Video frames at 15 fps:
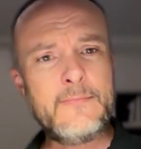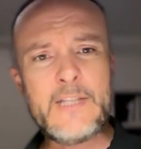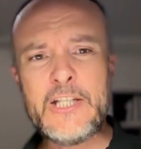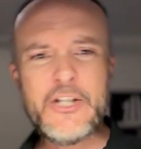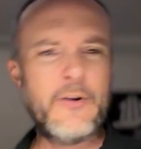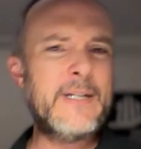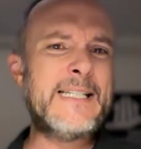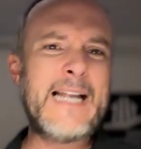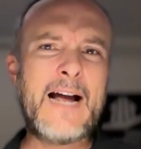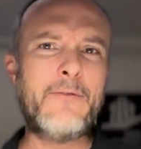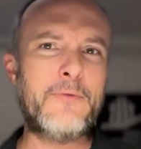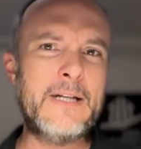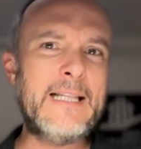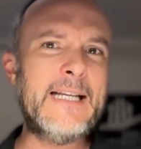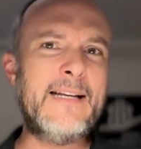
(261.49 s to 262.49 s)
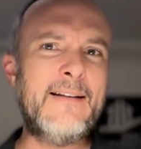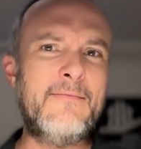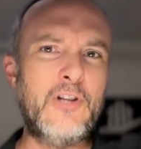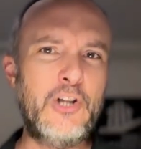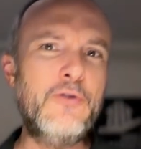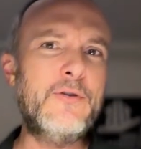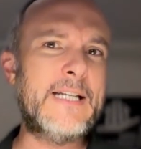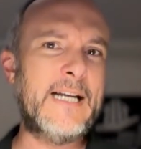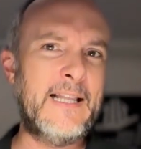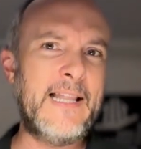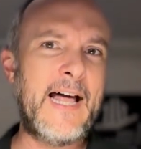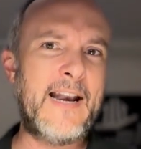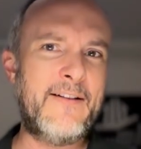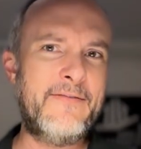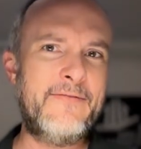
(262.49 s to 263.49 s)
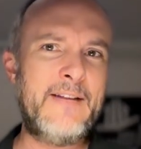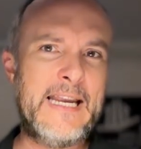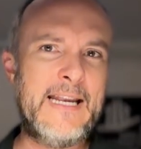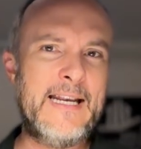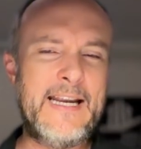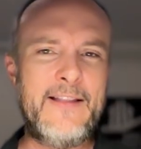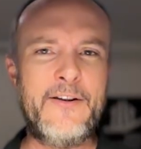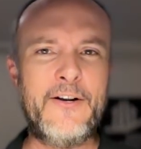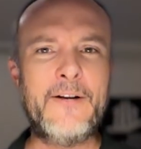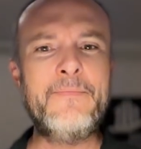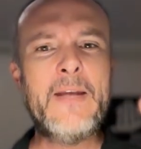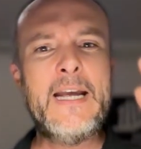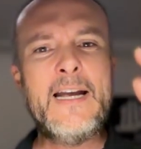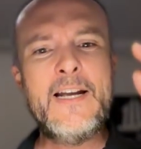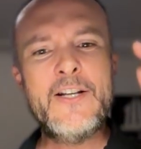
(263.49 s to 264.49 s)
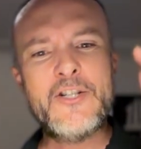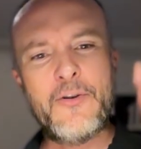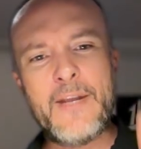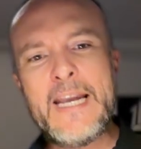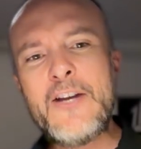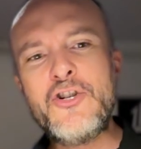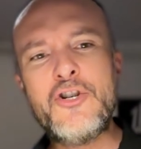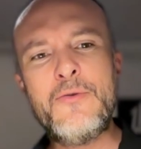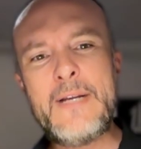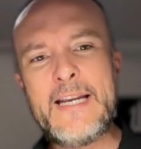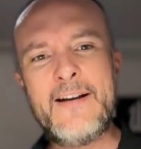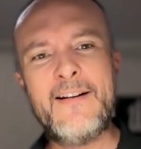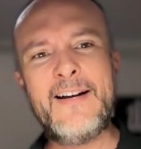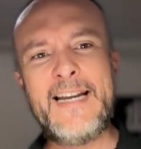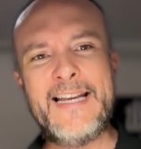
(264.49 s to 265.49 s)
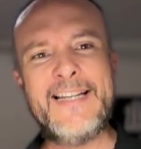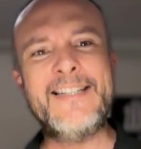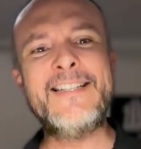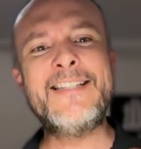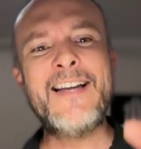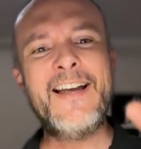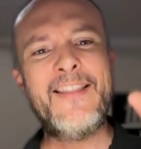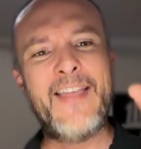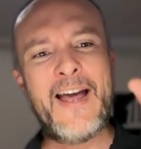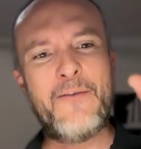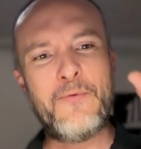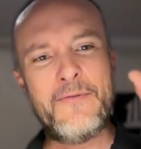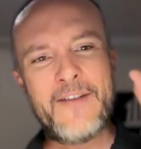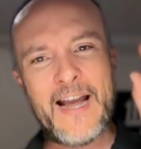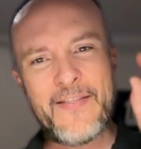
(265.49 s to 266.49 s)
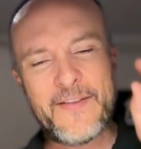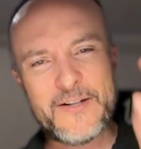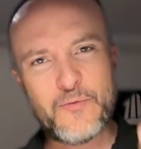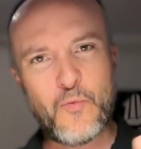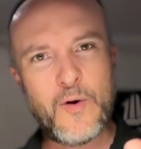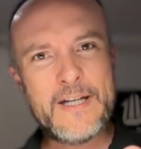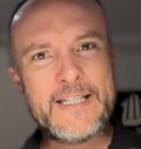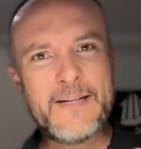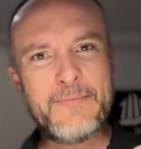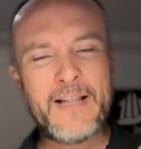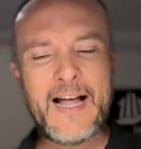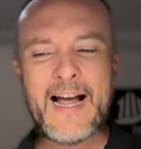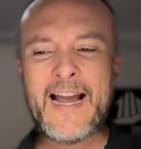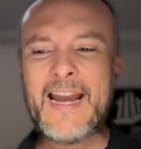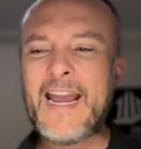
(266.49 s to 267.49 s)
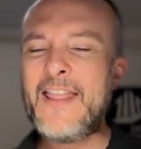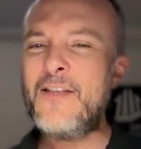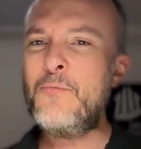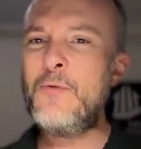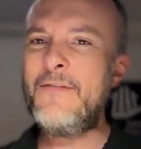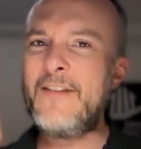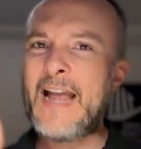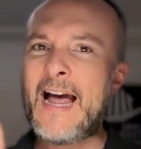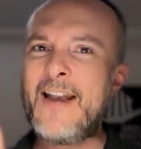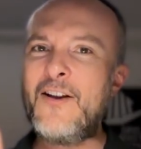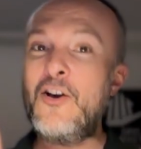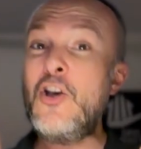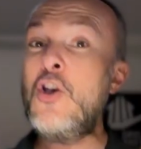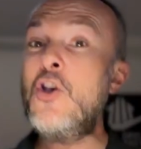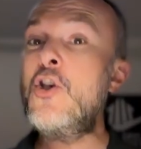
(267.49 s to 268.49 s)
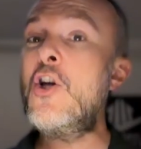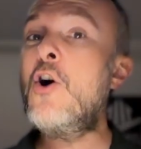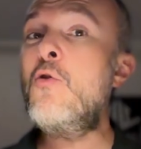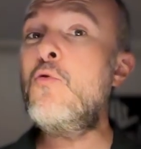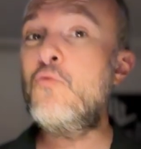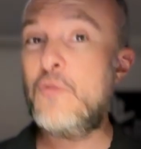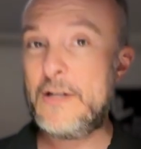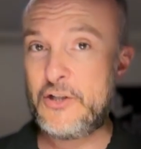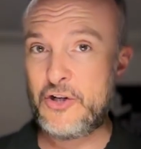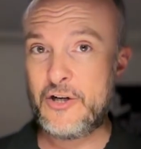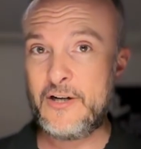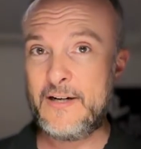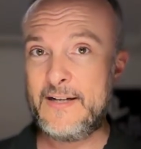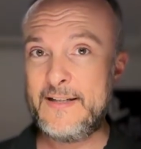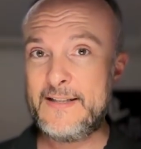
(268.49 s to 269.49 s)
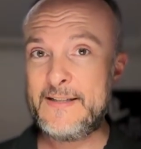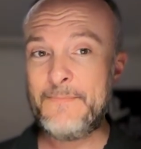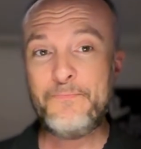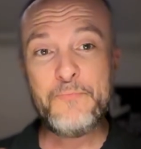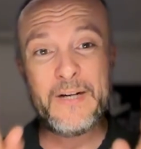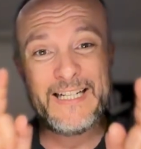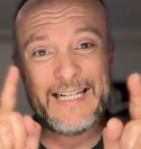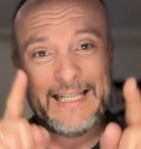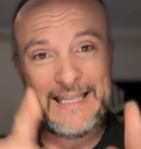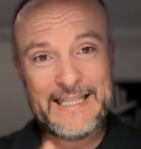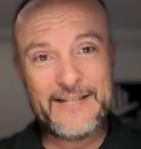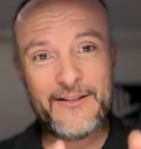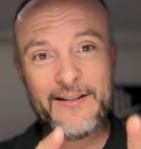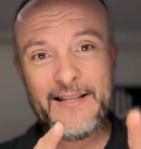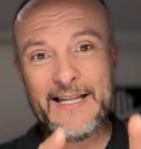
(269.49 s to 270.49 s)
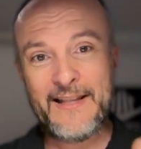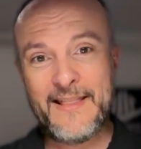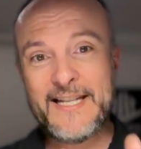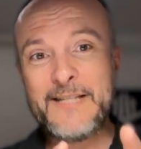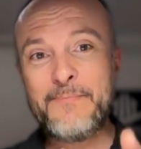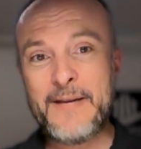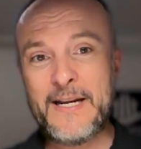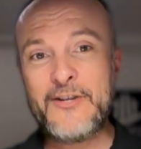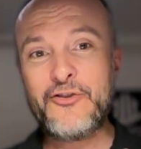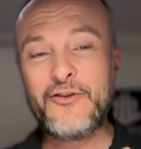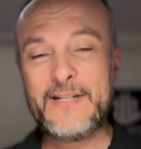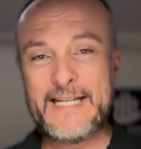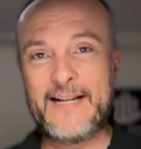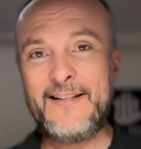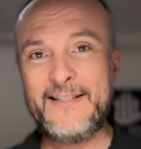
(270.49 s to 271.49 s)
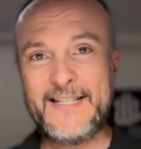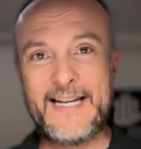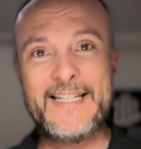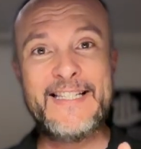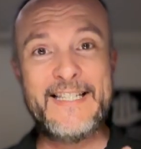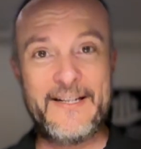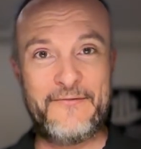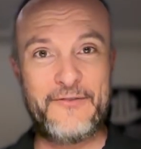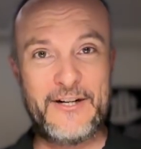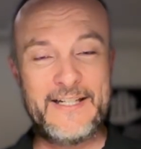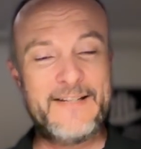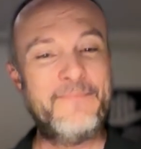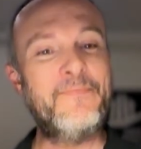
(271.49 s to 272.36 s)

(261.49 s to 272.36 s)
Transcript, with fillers: So it's not really losing a lot of heat either. So the issue here is that we've got this one supply, and then we've got no returns. But clearly, this picture tells us different.